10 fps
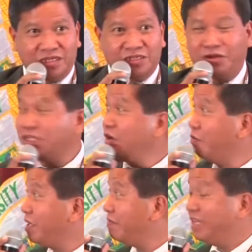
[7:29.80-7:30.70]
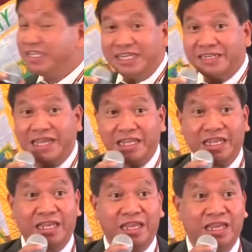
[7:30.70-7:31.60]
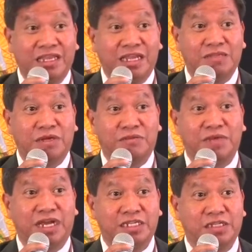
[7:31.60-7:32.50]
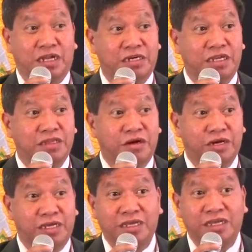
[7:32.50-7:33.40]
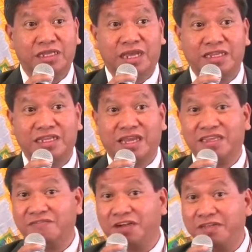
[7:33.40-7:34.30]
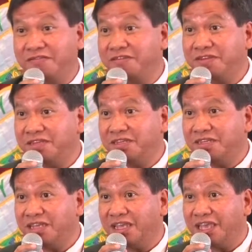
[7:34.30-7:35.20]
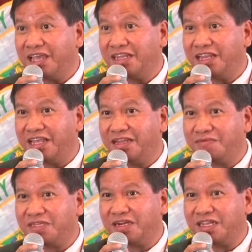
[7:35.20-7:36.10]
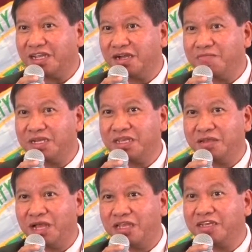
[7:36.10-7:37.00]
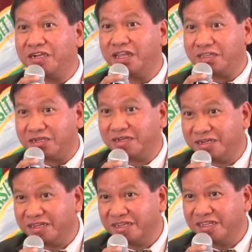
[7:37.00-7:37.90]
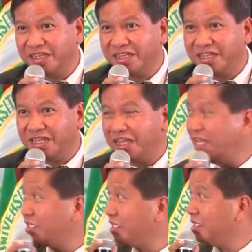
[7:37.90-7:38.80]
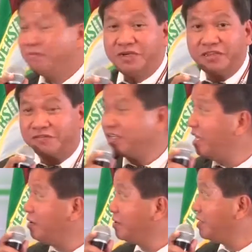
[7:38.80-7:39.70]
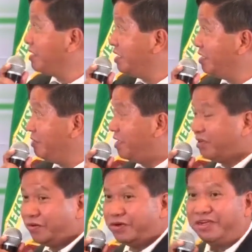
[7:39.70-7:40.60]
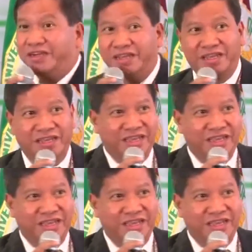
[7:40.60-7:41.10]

So he saw one of these and then that's what we got started talking in 1995 and end up starting a company a year later. And that's the birth of Xylos, the one on the corner.